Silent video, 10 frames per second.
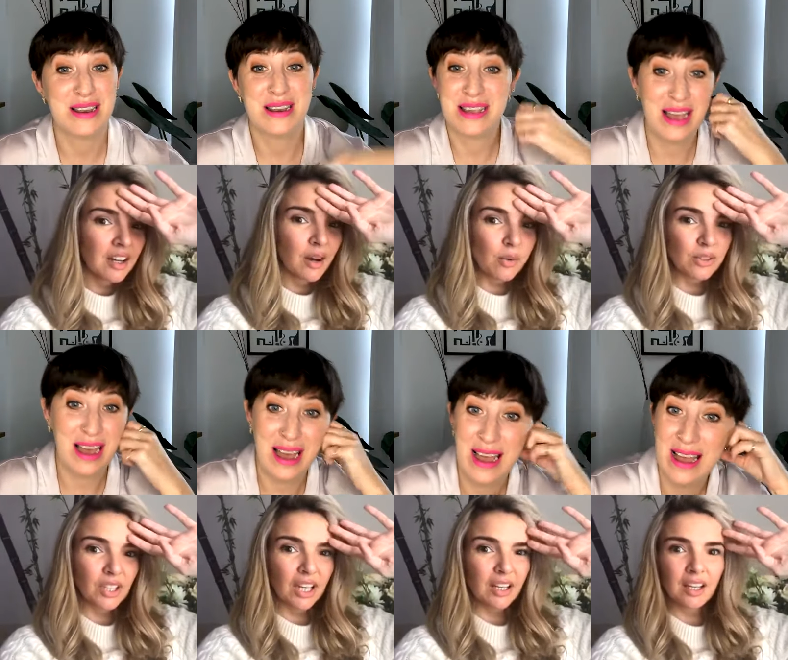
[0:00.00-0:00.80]

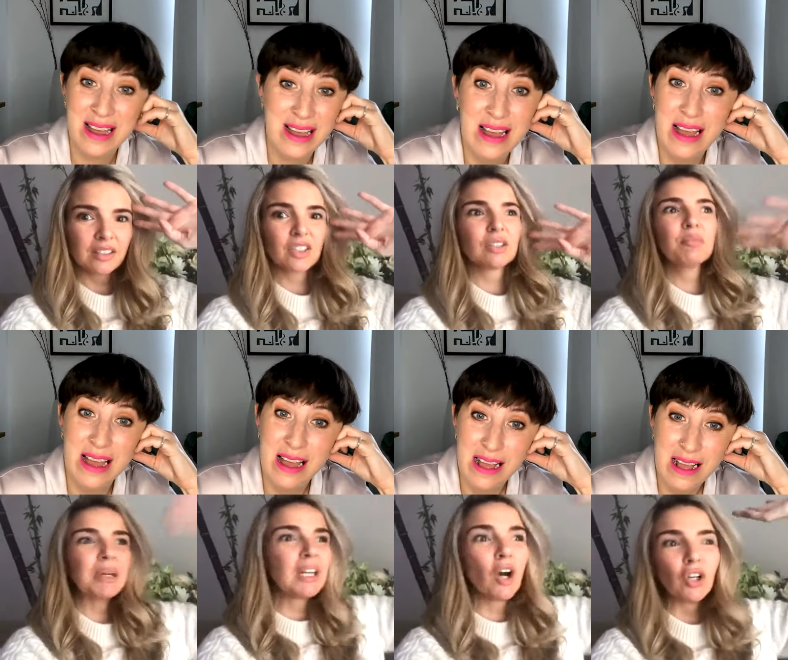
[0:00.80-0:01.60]
Speaker 1: Yeah. Like, just
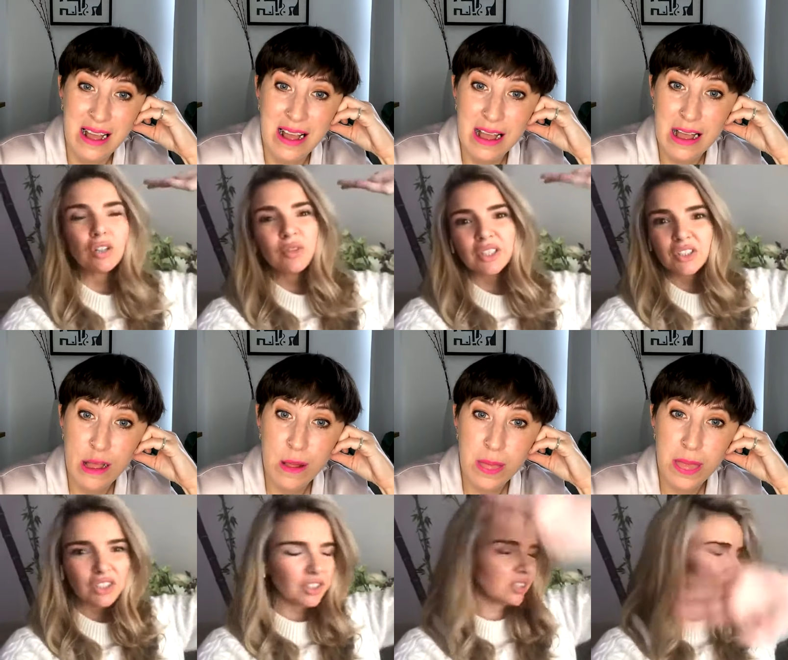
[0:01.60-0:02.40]
be out of it.
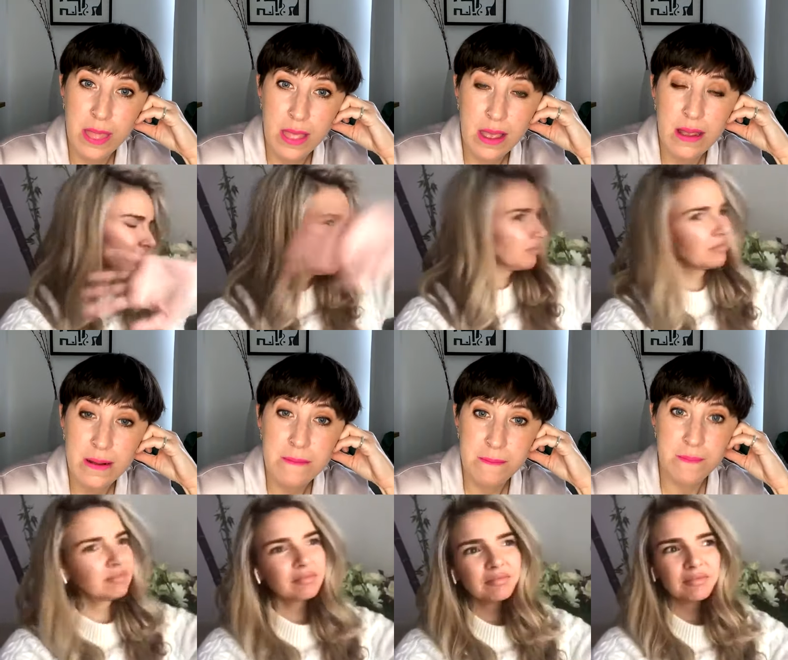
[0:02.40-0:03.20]
Just
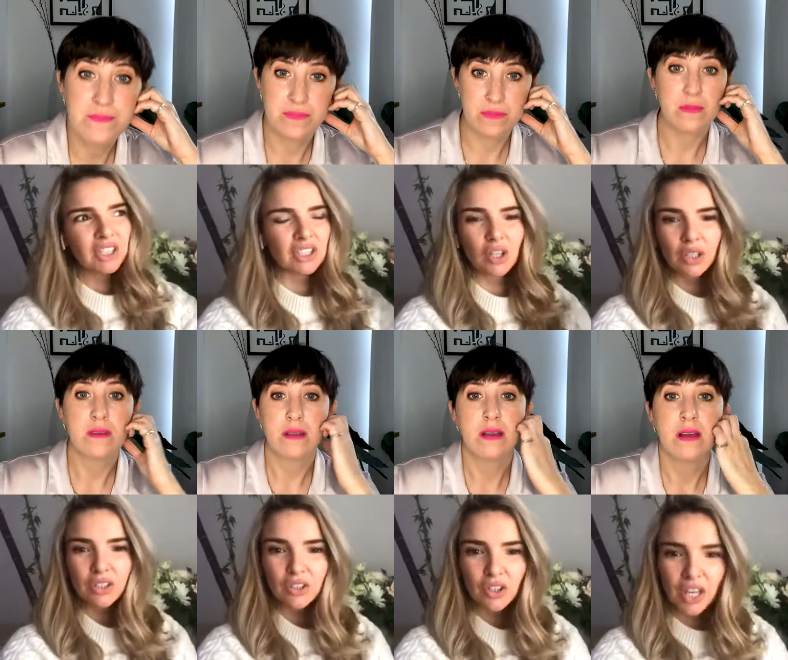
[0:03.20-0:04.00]
just gonna
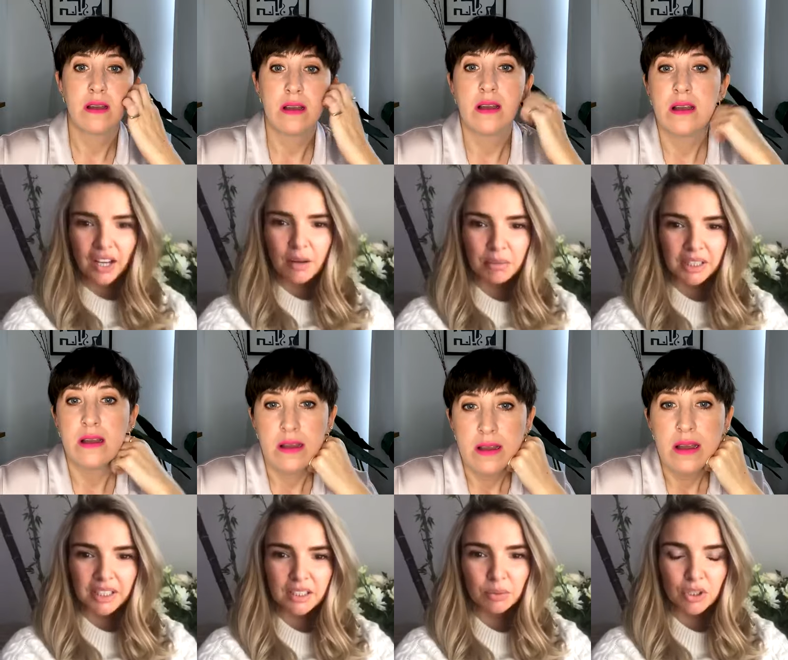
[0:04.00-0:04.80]
do that.
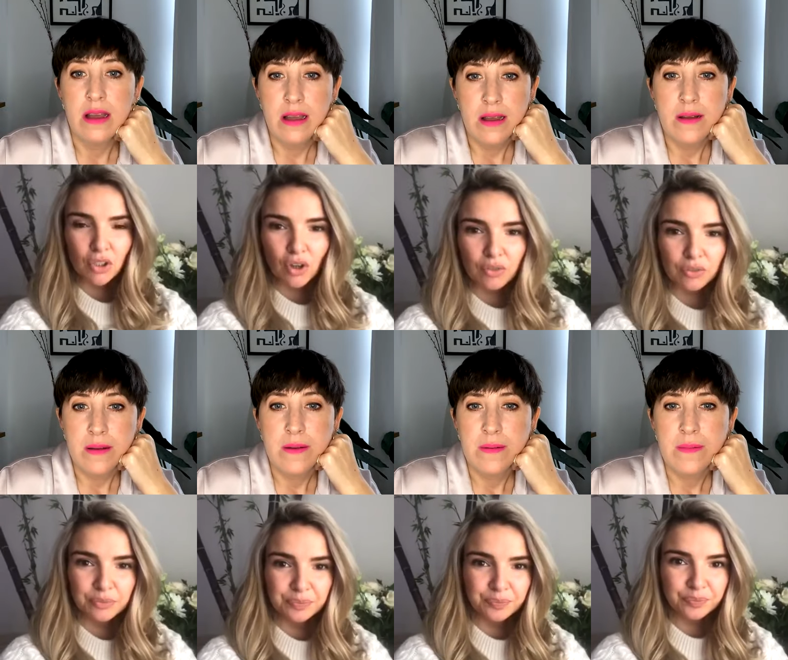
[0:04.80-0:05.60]
Completely switch off.
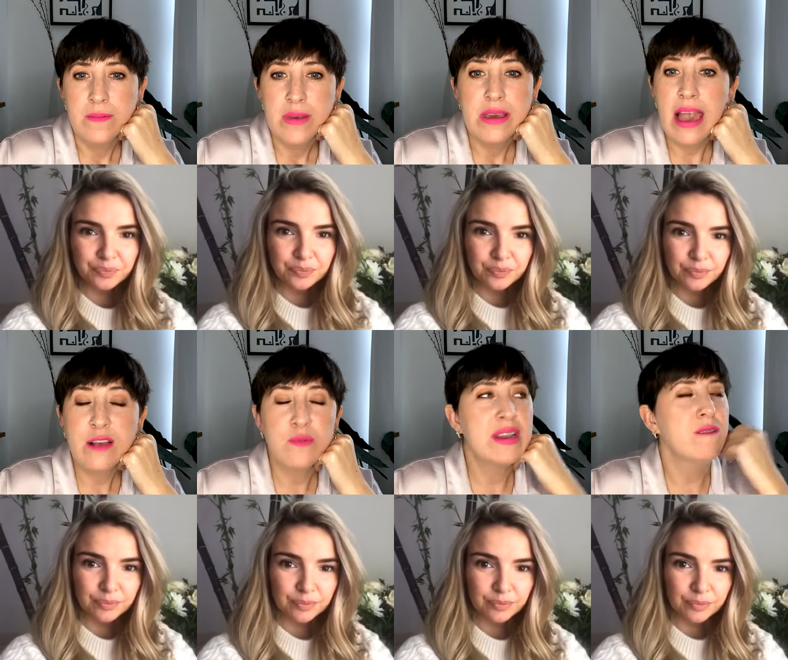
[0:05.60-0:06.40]
Speaker 2: Yeah, because
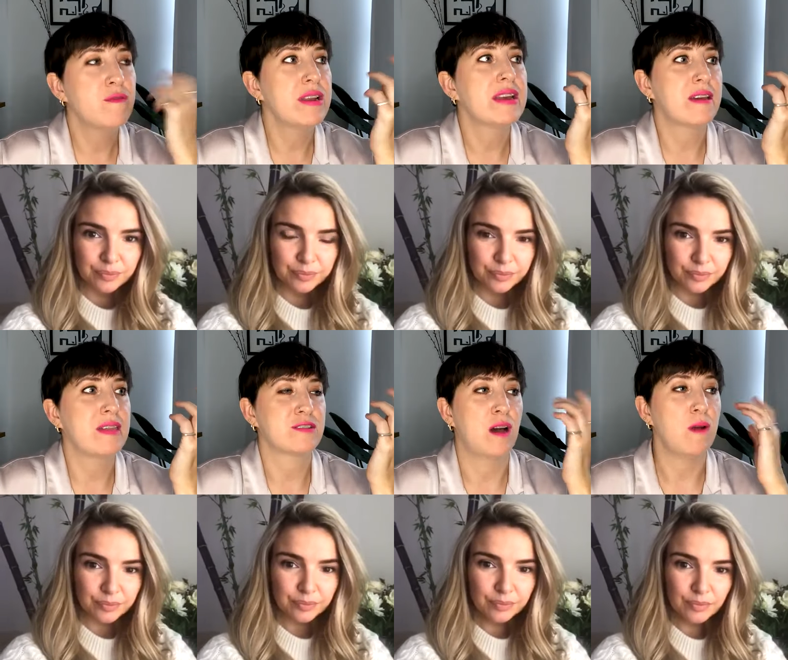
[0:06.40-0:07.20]
we never really get that
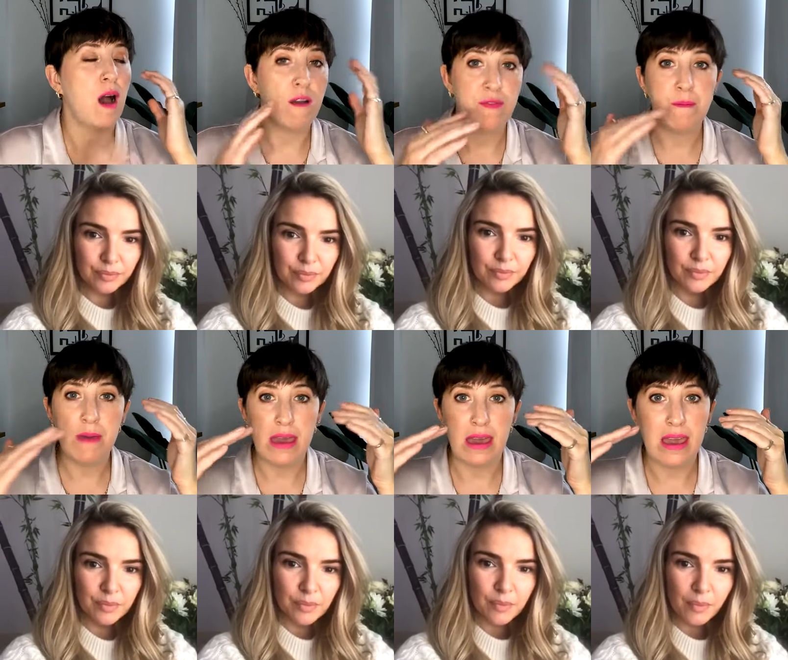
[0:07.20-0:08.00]
time. Like, I, for
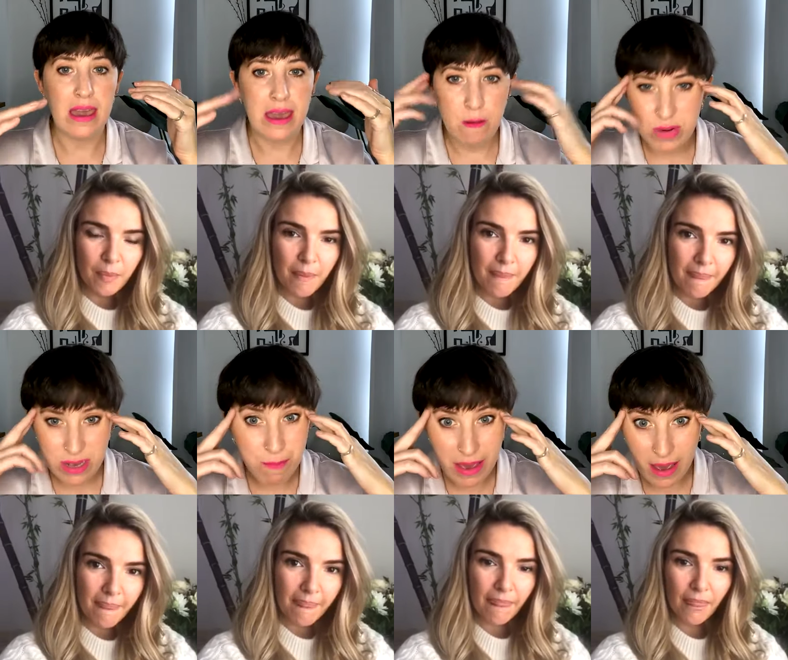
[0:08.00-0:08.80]
me, it was a
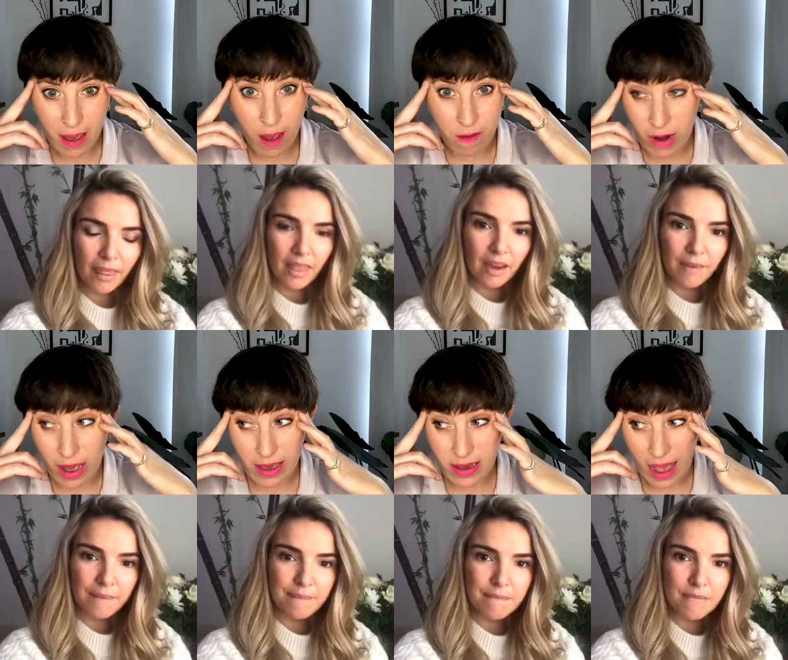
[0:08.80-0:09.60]
bit of
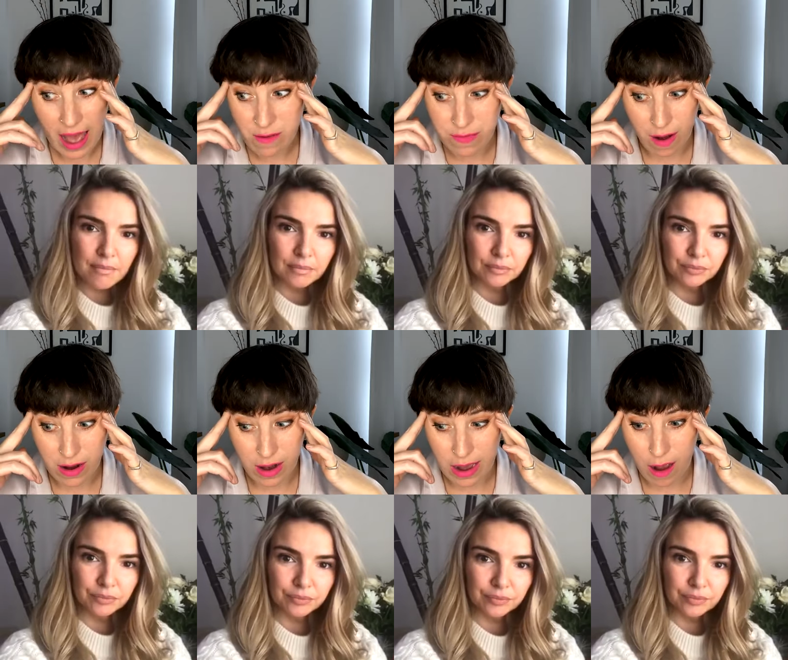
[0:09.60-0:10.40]
like a head fuck.
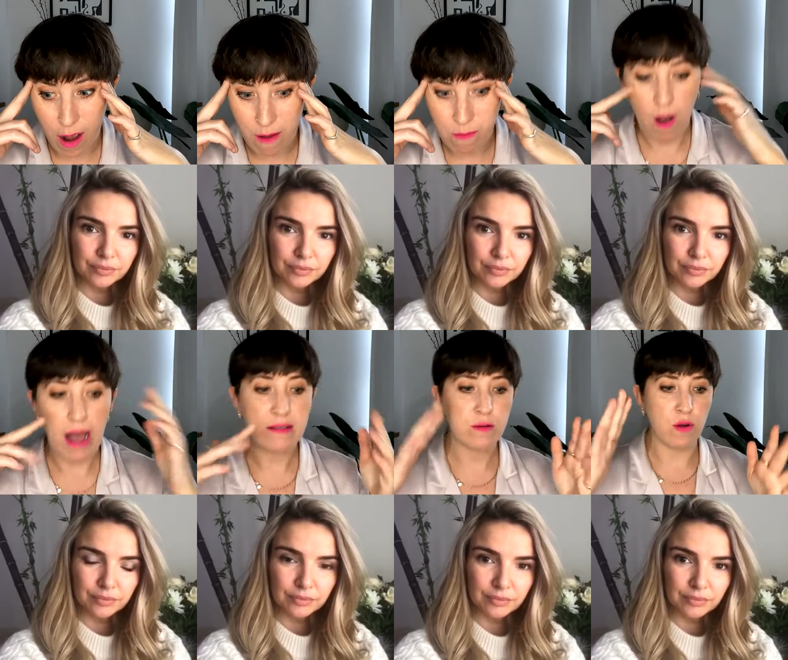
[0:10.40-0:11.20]
Like I
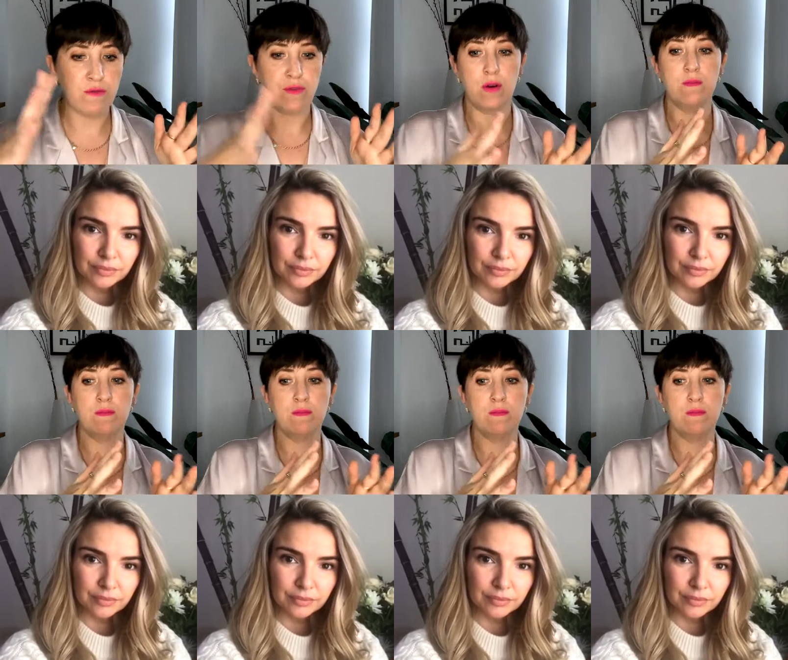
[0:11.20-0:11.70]
I'd gone from